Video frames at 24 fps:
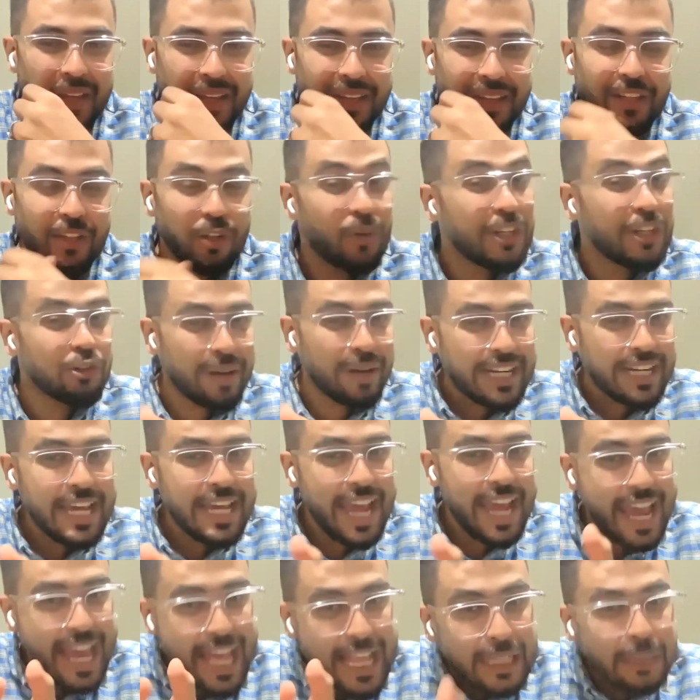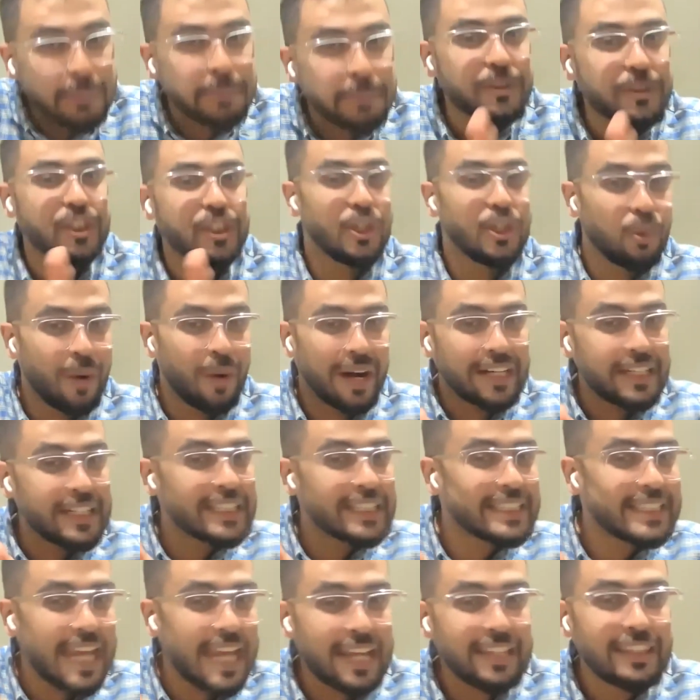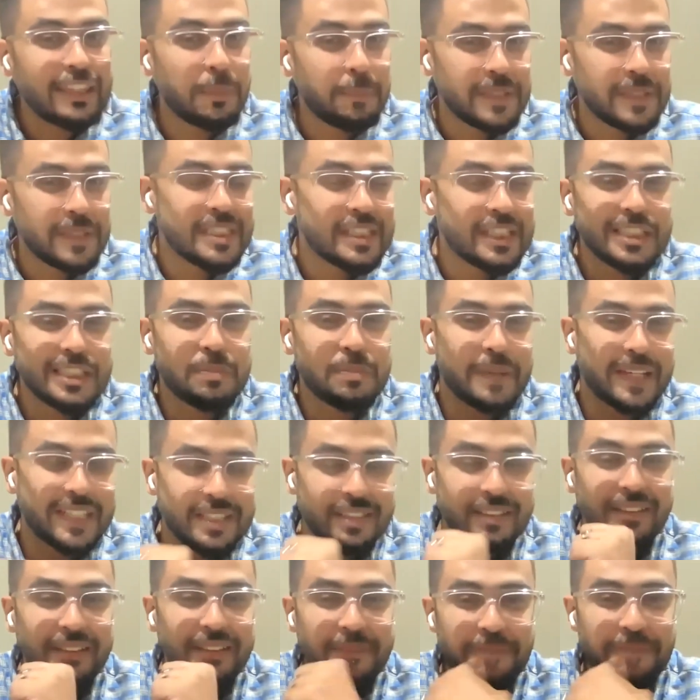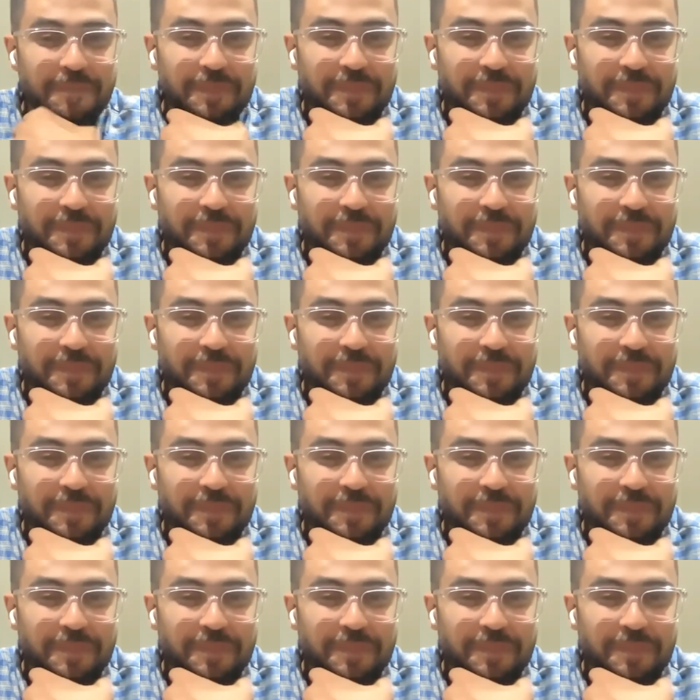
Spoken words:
it really helps you understand the business better?